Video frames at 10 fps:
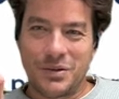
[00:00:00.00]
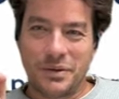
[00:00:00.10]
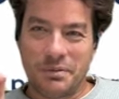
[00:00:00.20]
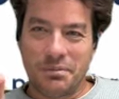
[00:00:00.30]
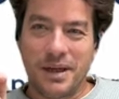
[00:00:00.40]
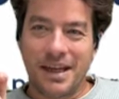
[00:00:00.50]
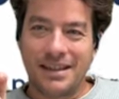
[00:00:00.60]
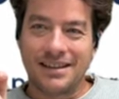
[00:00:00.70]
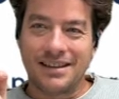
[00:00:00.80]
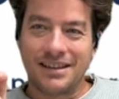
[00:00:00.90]
to
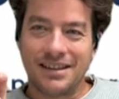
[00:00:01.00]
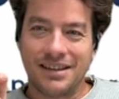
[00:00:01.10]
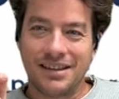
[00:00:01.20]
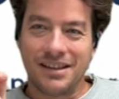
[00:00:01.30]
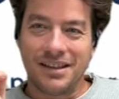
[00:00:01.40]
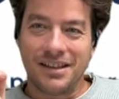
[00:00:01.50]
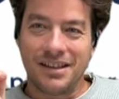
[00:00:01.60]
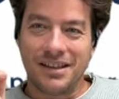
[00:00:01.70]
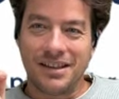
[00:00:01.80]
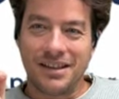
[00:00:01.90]
repeat,
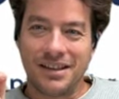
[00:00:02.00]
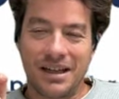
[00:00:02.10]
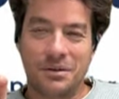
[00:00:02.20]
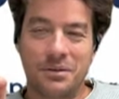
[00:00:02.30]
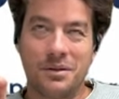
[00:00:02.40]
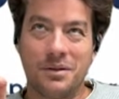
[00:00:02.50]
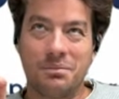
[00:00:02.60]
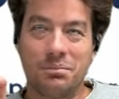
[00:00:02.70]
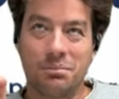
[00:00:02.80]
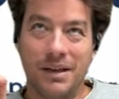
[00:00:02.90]
that
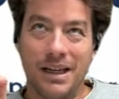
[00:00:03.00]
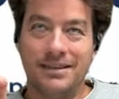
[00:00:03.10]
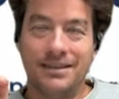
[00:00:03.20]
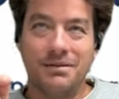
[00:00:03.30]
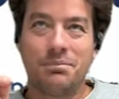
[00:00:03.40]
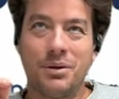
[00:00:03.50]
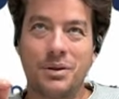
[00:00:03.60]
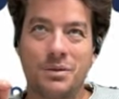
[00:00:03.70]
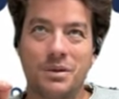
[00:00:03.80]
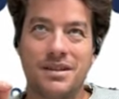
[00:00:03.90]
LinkedIn
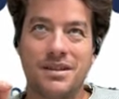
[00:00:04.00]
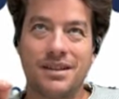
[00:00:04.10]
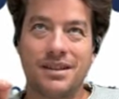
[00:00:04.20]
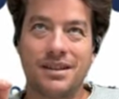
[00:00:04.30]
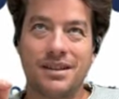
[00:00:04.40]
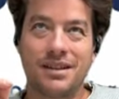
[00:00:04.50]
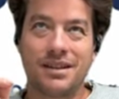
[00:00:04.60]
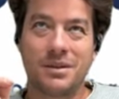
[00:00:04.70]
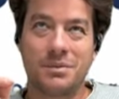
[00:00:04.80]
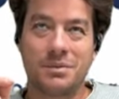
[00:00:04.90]
post was
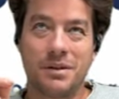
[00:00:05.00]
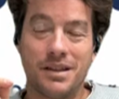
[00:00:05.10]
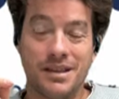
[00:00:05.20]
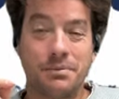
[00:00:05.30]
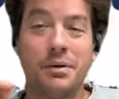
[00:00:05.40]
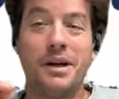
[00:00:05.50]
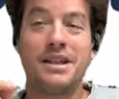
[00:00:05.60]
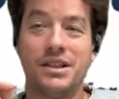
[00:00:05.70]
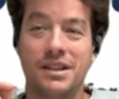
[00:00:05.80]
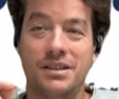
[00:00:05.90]
an
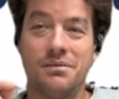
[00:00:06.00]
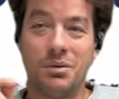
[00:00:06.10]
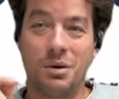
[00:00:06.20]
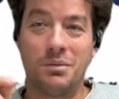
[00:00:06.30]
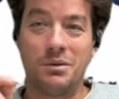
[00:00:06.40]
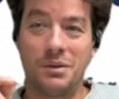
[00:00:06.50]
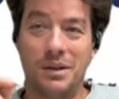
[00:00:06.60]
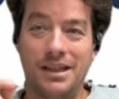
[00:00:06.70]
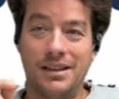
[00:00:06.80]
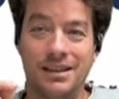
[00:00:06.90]
inspiration in the moment,
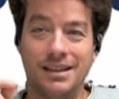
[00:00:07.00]
right?